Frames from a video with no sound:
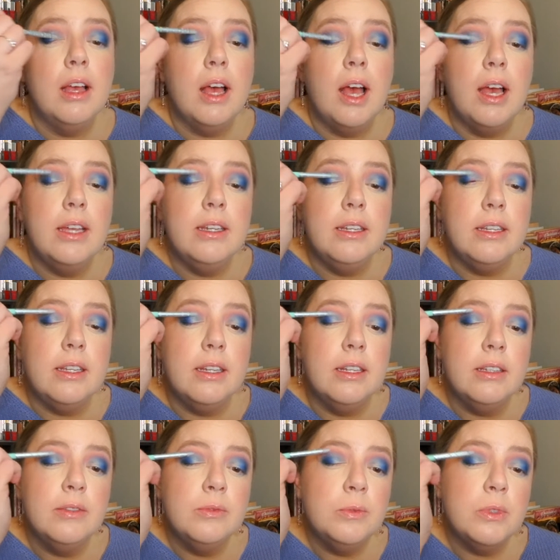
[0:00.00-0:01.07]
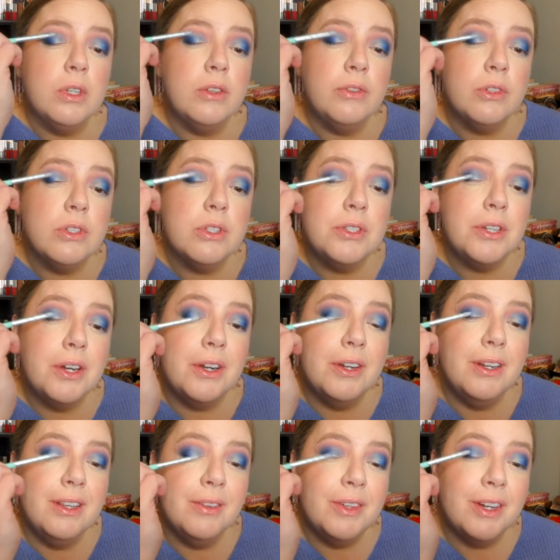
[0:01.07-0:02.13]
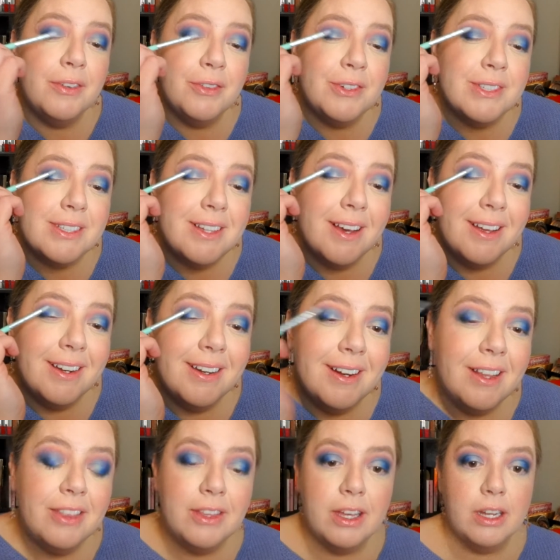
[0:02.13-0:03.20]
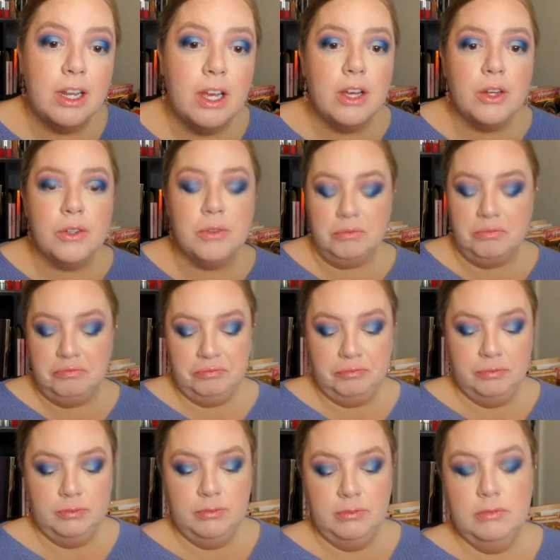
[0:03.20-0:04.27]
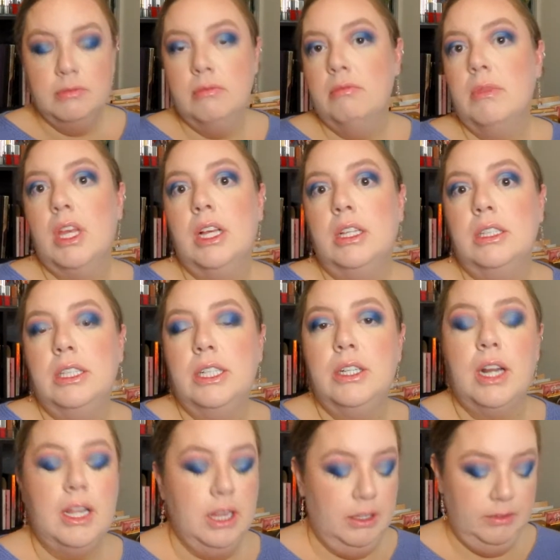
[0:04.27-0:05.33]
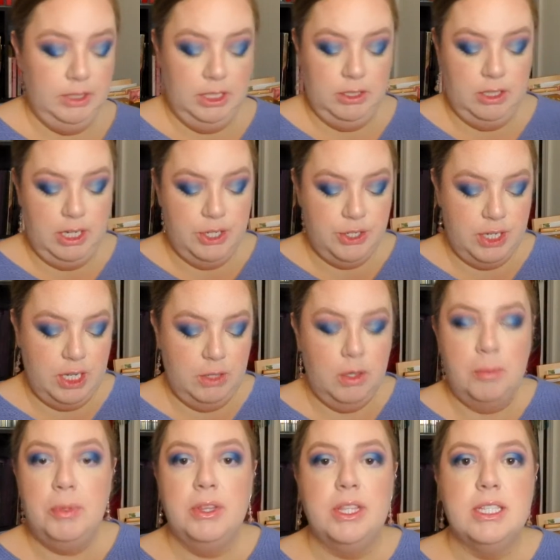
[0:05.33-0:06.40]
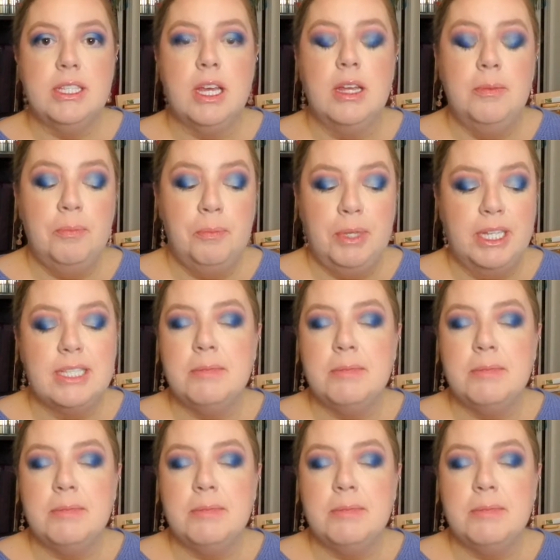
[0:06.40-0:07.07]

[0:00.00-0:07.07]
I did when I first started, when I first got it, I thought, oh, glitter. I love glitter eyeshadow. I'll put this on because